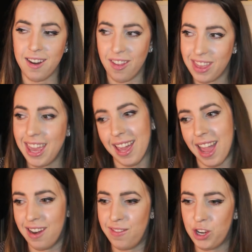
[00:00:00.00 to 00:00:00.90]
not the
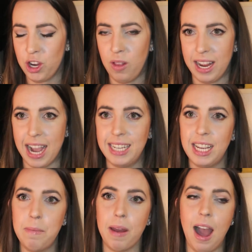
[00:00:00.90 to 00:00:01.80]
end of the show like I
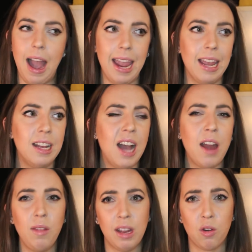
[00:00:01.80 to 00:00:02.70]
did but I
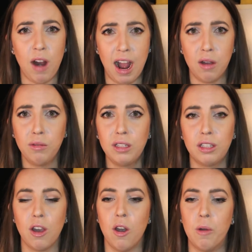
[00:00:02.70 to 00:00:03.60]
I don't like crowds
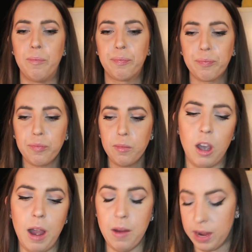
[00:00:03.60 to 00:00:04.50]
so,
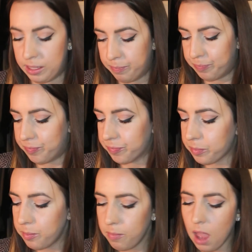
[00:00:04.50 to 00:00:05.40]
so anyways
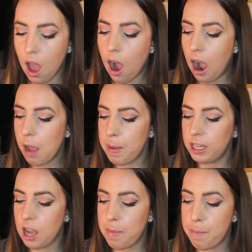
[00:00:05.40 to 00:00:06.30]
I
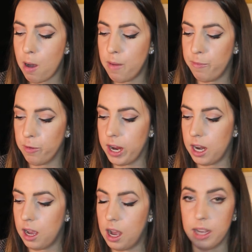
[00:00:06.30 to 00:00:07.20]
picked up a Pomme
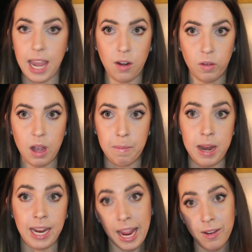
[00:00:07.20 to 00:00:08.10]
Frites uh, Candle
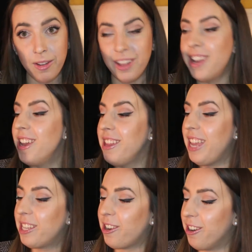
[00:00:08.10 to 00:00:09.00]
Company candle.
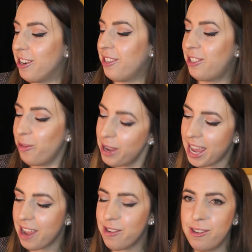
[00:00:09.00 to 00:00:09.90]
These are soy
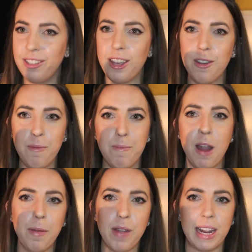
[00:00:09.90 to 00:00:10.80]
candles. You'll
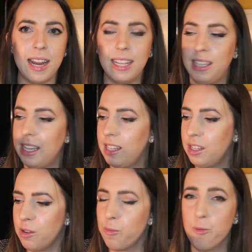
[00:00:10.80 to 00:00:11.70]
probably recognize these.
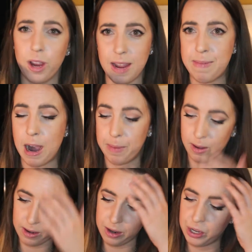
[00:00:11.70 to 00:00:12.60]
These are really
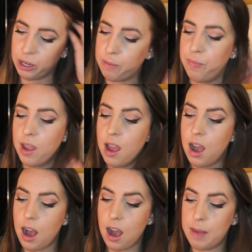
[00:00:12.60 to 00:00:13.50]
popular on YouTube.
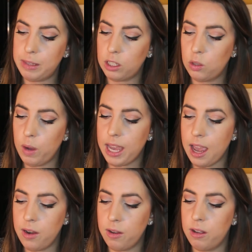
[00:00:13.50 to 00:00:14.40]
Um, it's a soy
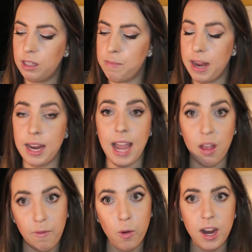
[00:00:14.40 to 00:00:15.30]
candle. It's made in
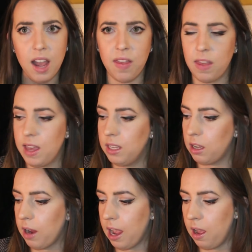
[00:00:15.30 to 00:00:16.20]
California. I think these
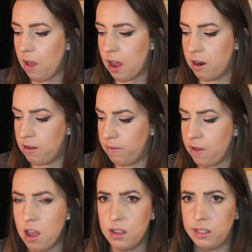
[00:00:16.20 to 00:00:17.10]
hail out
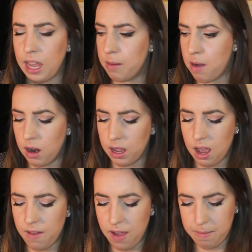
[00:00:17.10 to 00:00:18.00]
of Santa
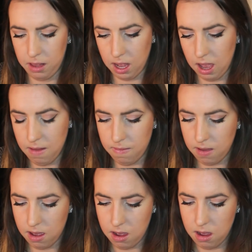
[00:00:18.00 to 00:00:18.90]
Monica, if I believe.
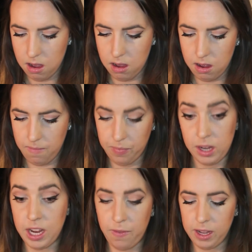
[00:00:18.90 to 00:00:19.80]

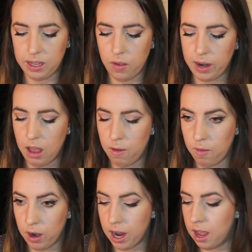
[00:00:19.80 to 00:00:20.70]
Definitely Southern
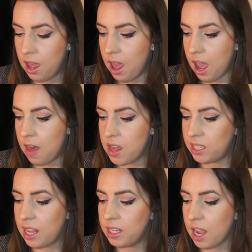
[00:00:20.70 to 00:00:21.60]
California. And the
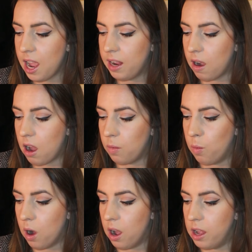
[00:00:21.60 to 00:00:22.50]
scent I got
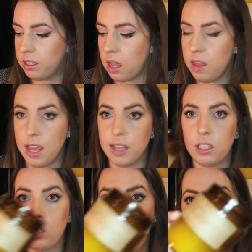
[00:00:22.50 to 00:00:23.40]
was the
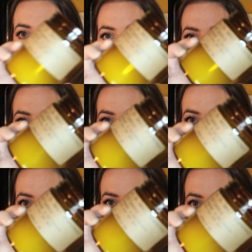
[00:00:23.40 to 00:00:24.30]
Sweet
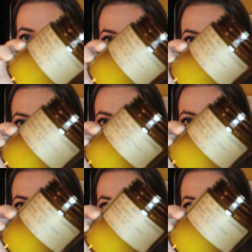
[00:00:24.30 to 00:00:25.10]
Grapefruit.